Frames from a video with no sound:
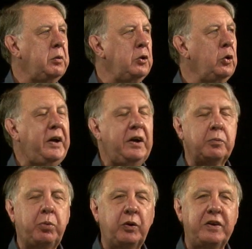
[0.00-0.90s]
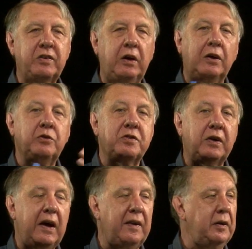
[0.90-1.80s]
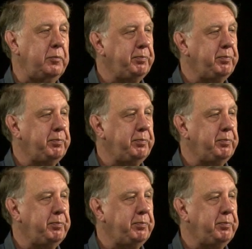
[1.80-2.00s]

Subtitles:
looking at points close together.